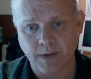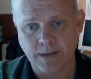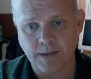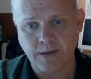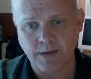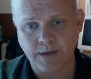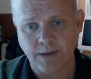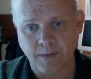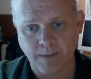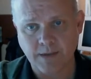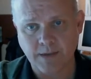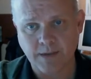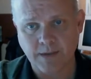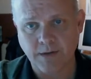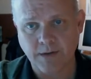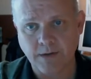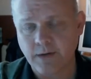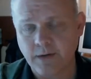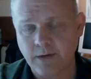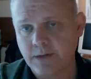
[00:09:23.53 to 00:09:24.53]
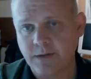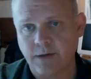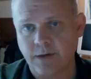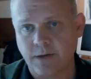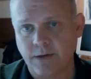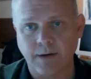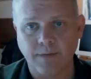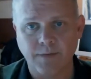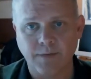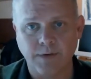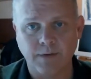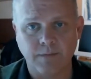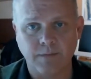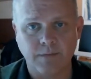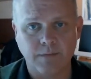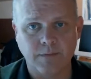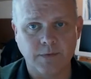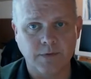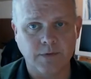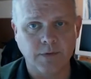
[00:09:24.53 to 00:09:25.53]
mixer, so you don't have to
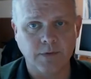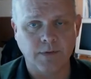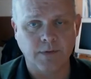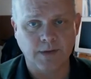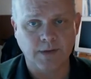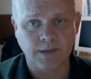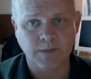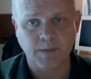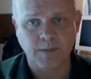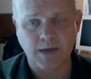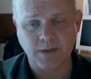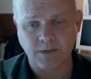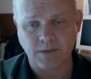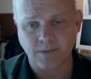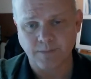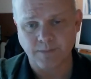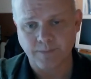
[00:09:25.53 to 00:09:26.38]
do anything special.